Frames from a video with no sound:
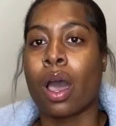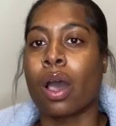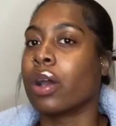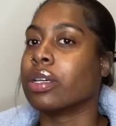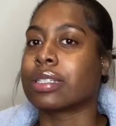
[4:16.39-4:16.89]

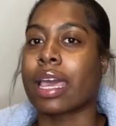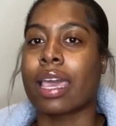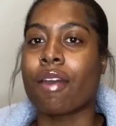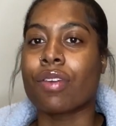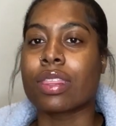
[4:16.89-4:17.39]
Or is like
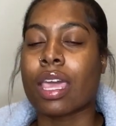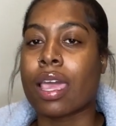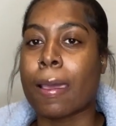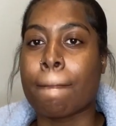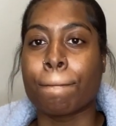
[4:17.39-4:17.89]

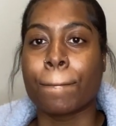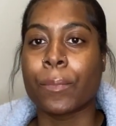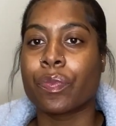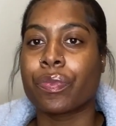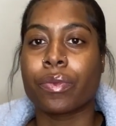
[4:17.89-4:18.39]
everything,
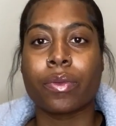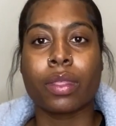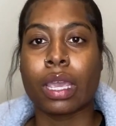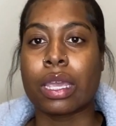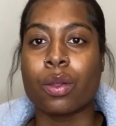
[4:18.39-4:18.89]

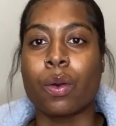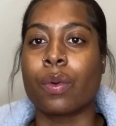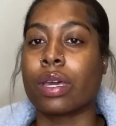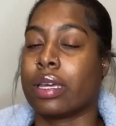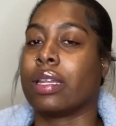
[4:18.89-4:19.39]

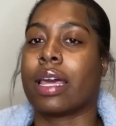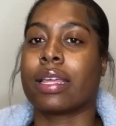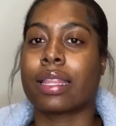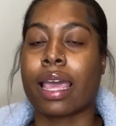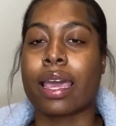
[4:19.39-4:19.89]
good
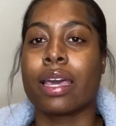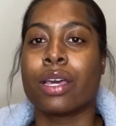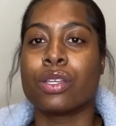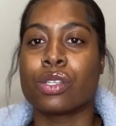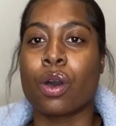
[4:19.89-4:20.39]
like that.
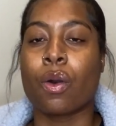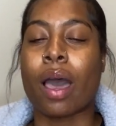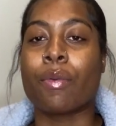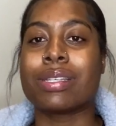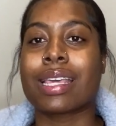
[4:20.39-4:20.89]
So
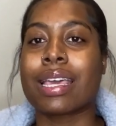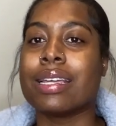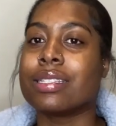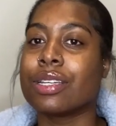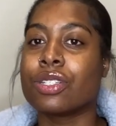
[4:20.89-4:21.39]
I would say
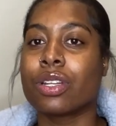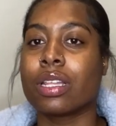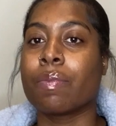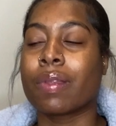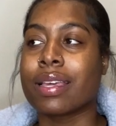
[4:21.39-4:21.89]

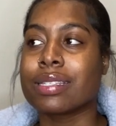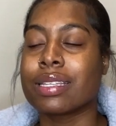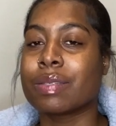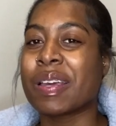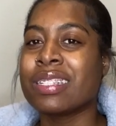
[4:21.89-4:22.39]
intentionally placing,
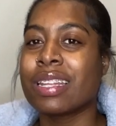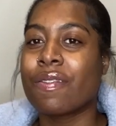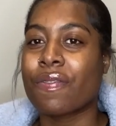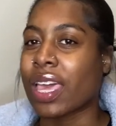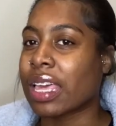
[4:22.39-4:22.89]
especially
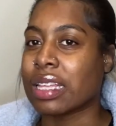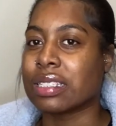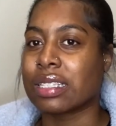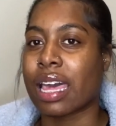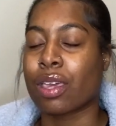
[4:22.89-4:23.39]

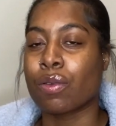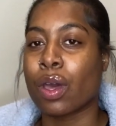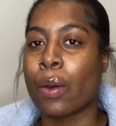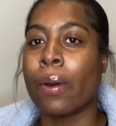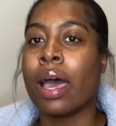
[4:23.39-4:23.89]
fans. Like,
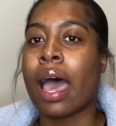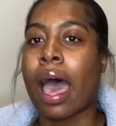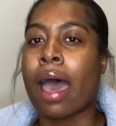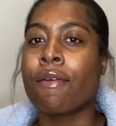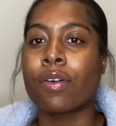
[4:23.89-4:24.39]

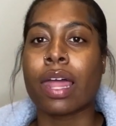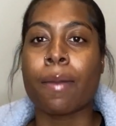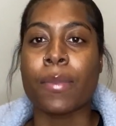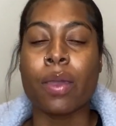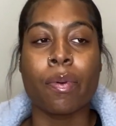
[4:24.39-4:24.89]
I feel
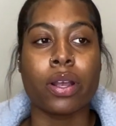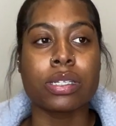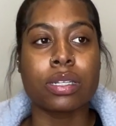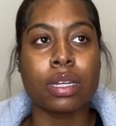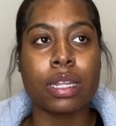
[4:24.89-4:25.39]
like me
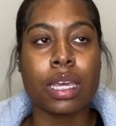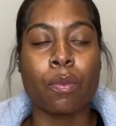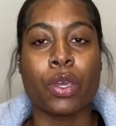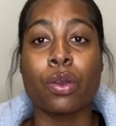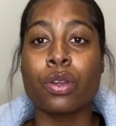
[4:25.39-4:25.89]
personally,
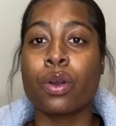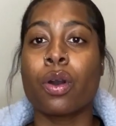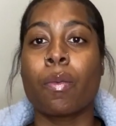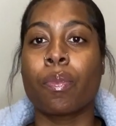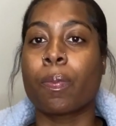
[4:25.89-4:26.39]
when you're
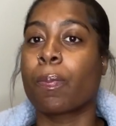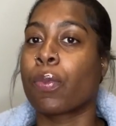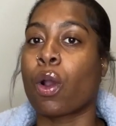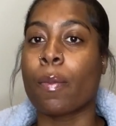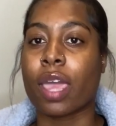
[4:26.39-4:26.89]
doing
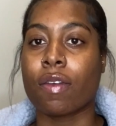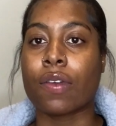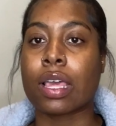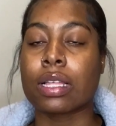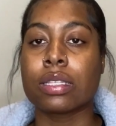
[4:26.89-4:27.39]
pro-made
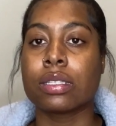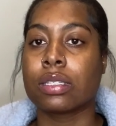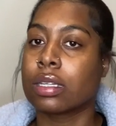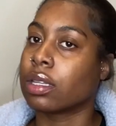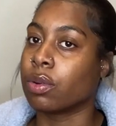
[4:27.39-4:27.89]
fans,
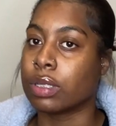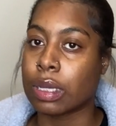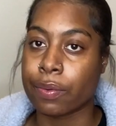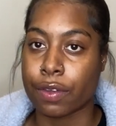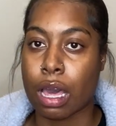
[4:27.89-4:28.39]
little
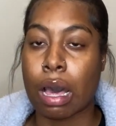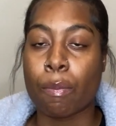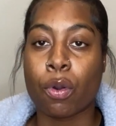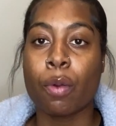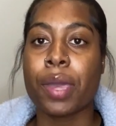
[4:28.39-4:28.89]
tip for y'all,
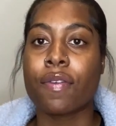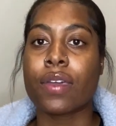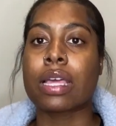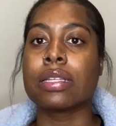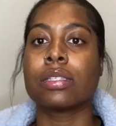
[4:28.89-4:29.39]
pro-made
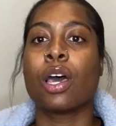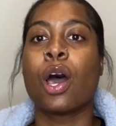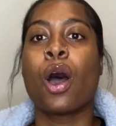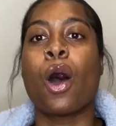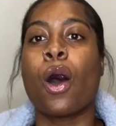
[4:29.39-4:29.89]
fans,
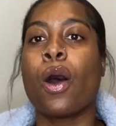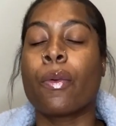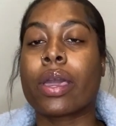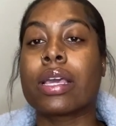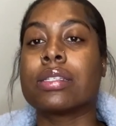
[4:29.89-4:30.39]

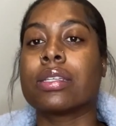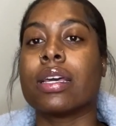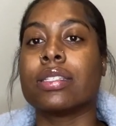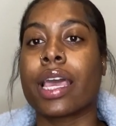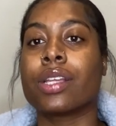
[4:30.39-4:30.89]
always
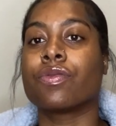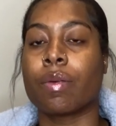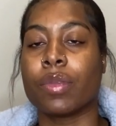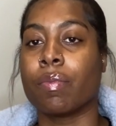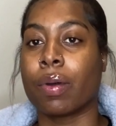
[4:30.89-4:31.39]
attach
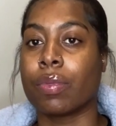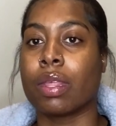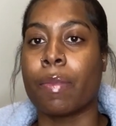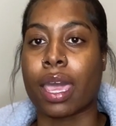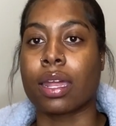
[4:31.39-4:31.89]
from
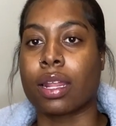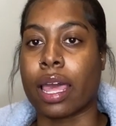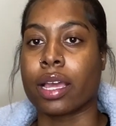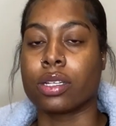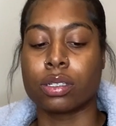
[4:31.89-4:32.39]
the back of the
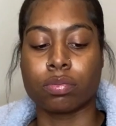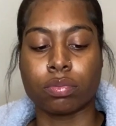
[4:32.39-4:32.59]
lash.